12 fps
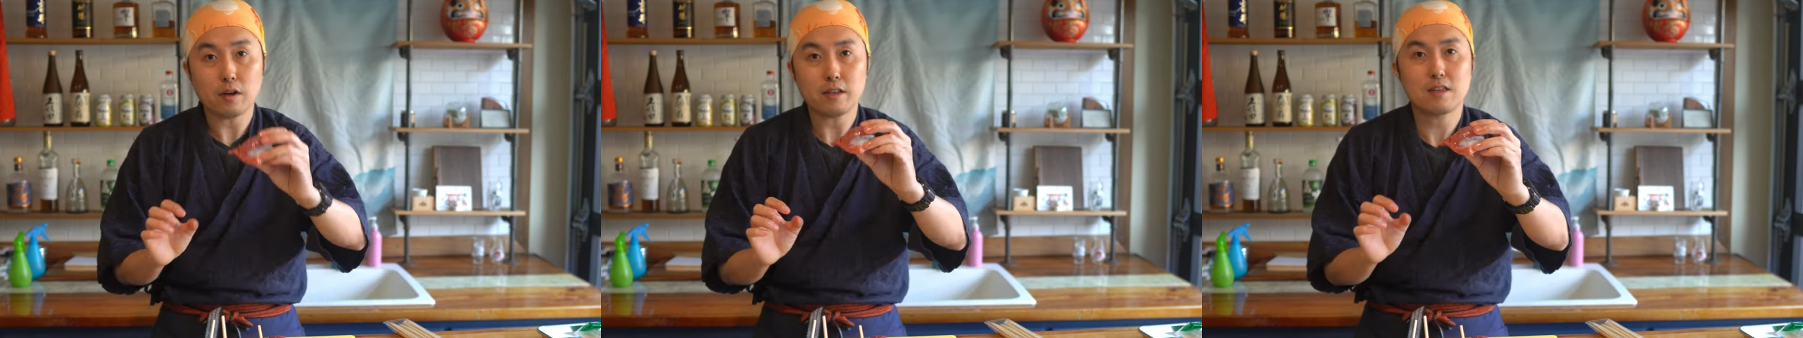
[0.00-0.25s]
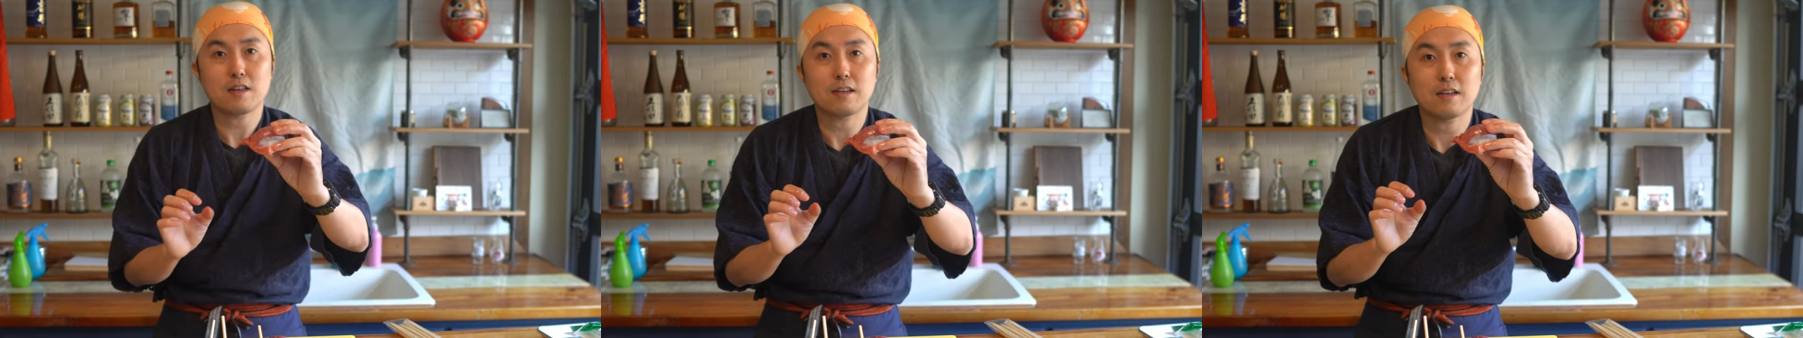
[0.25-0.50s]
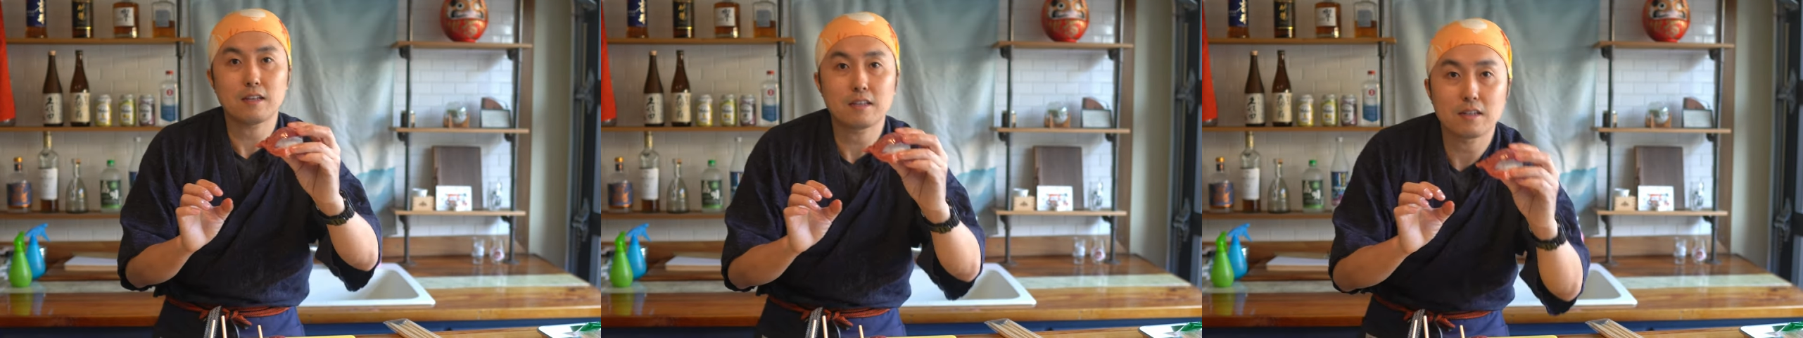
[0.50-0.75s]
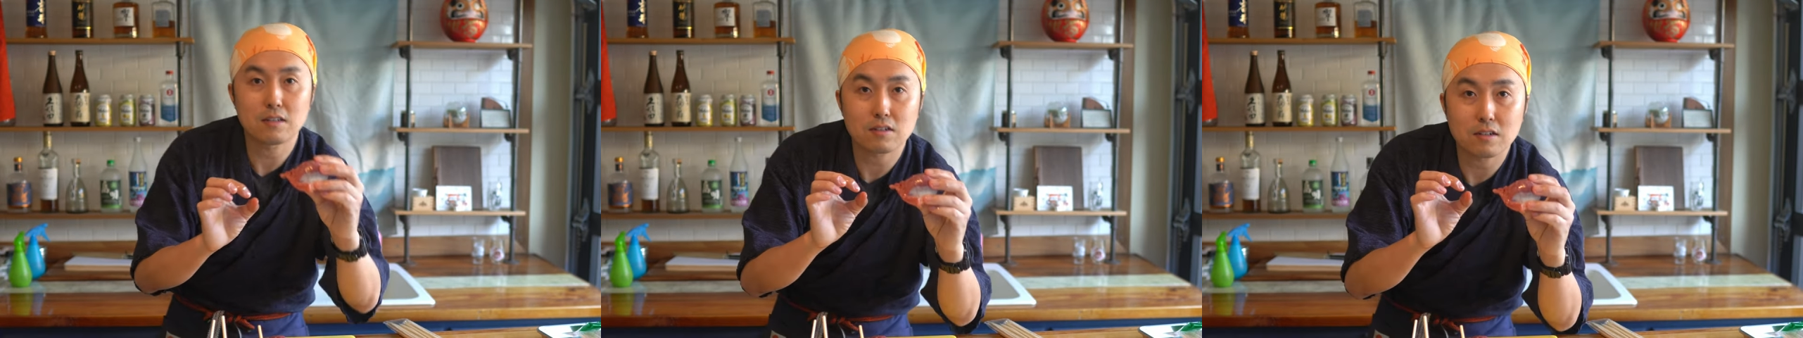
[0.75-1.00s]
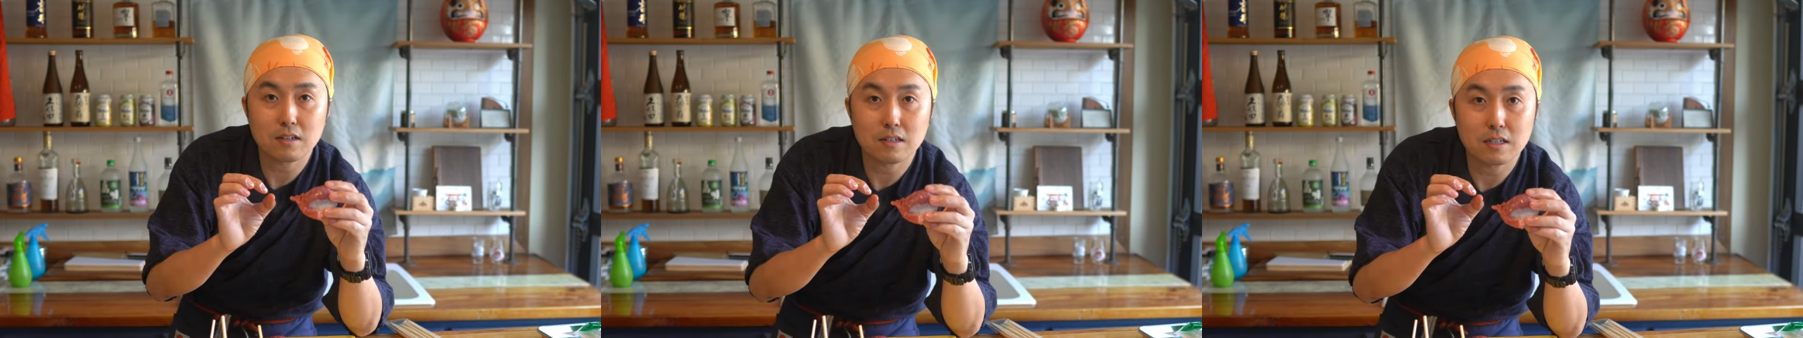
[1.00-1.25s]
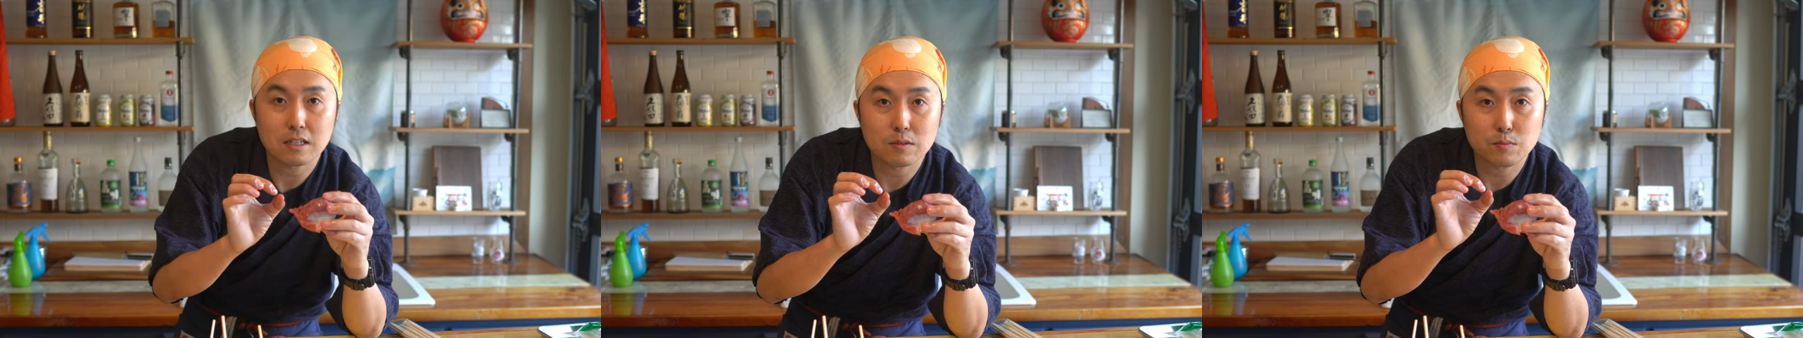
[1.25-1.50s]
A chicken gizzard
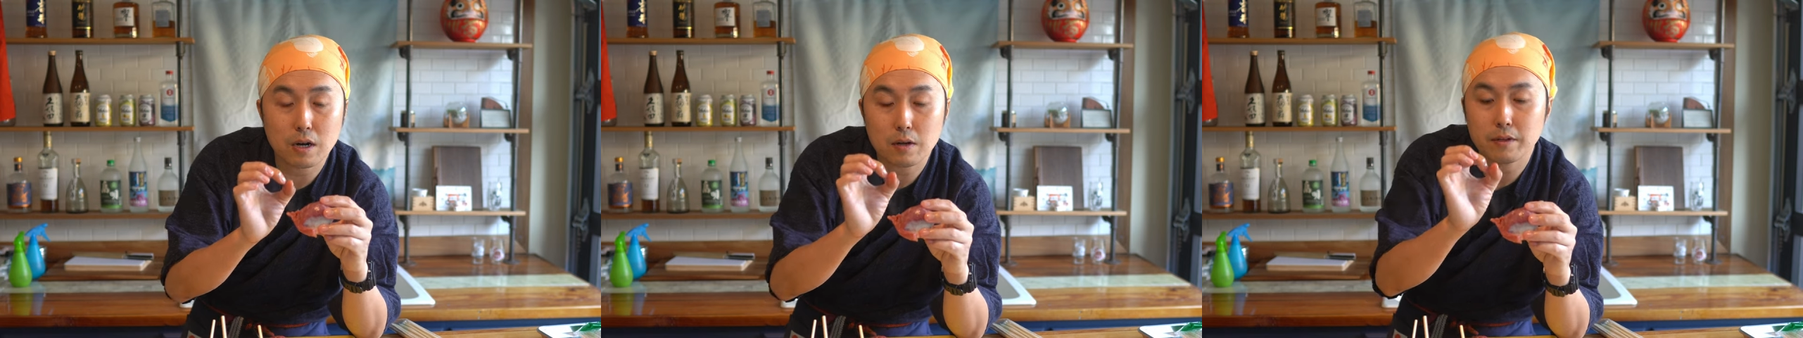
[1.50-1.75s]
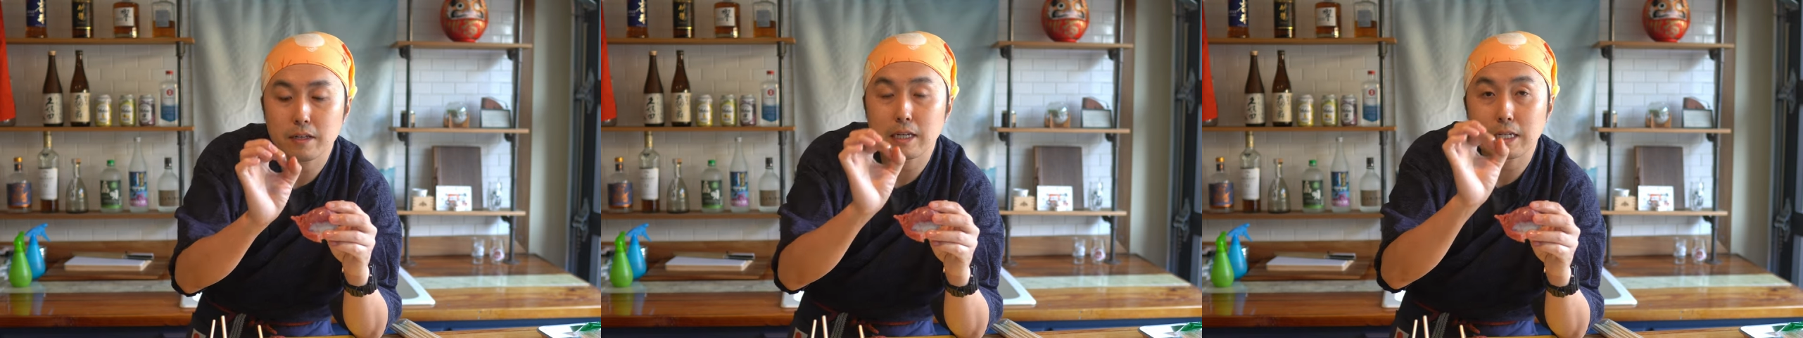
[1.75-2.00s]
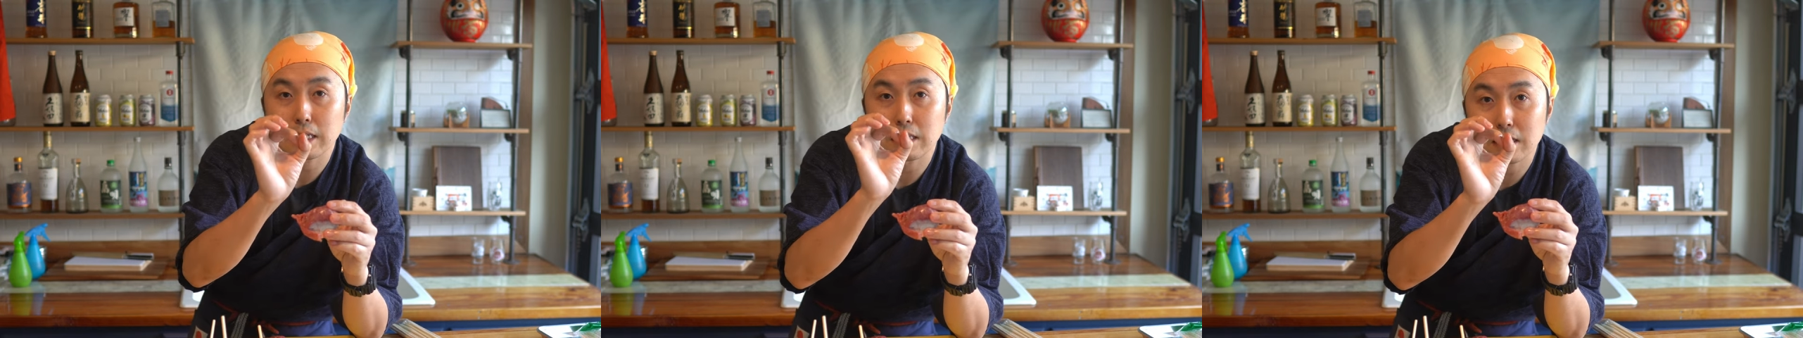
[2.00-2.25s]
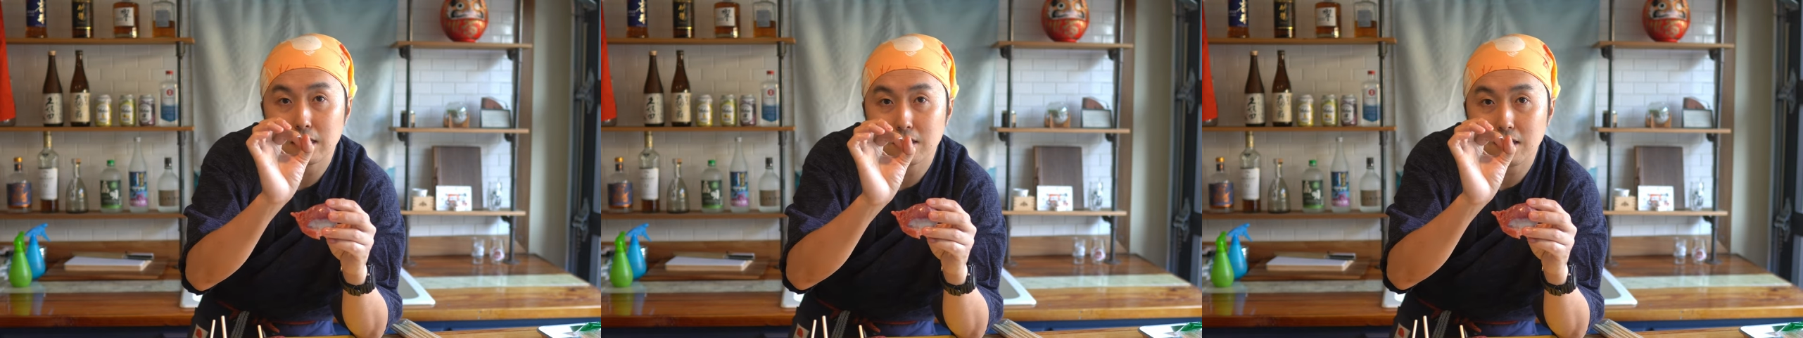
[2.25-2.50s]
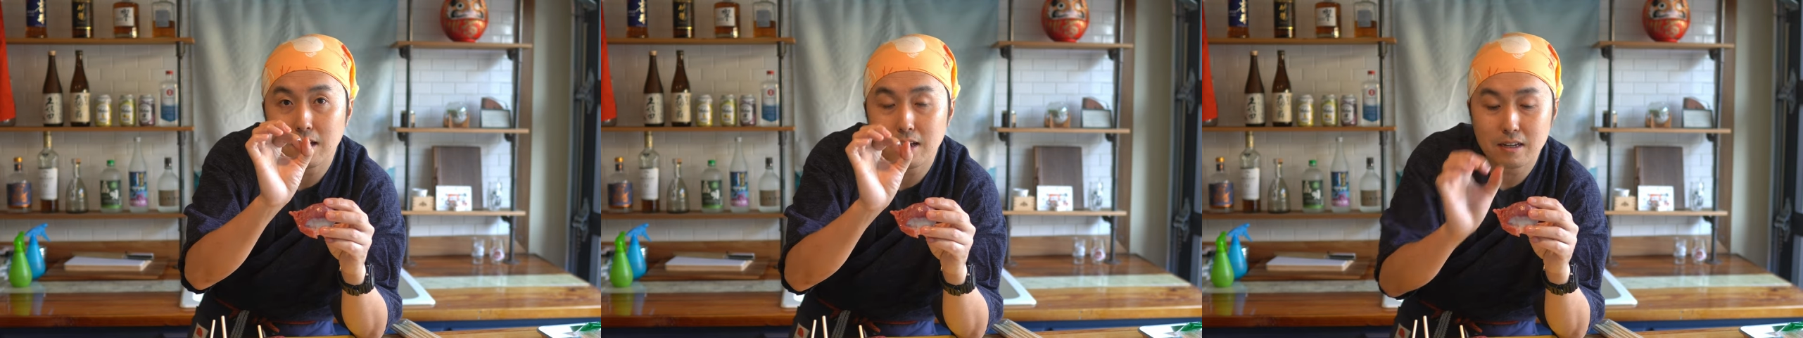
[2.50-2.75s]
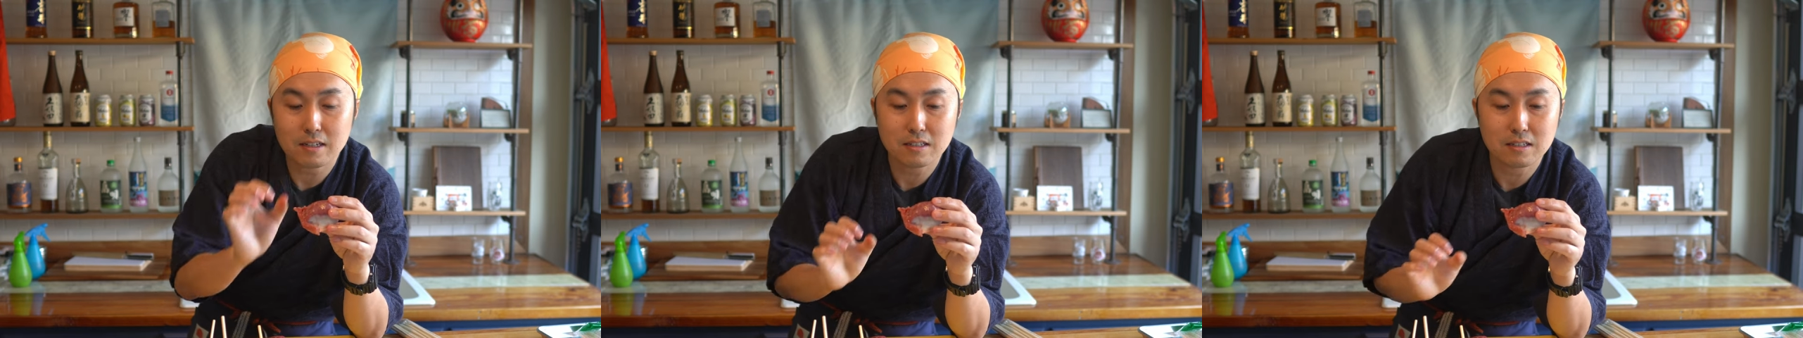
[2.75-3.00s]
is probably like this
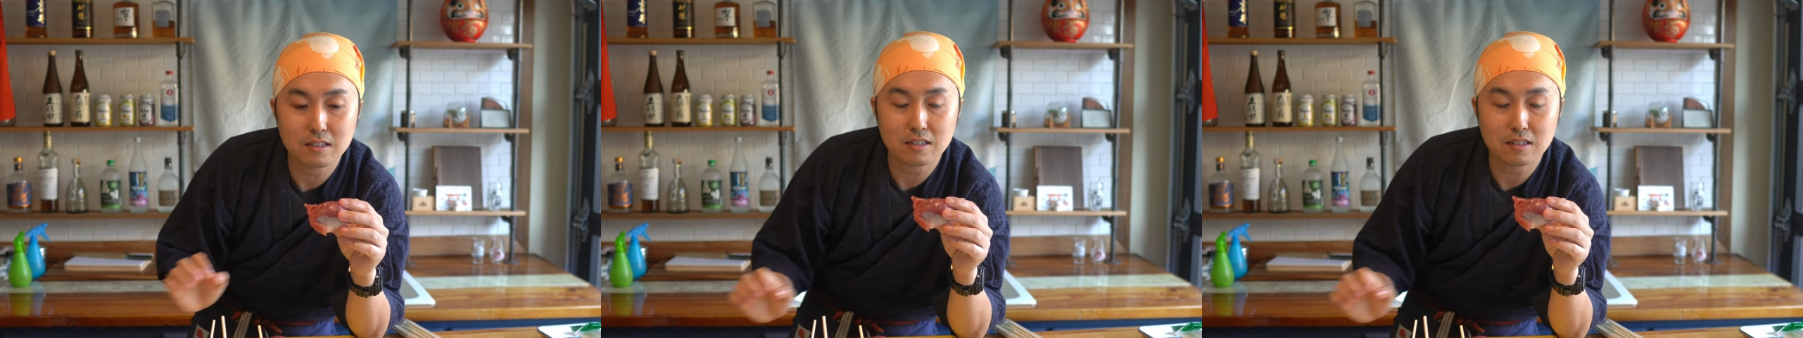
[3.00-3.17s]
size.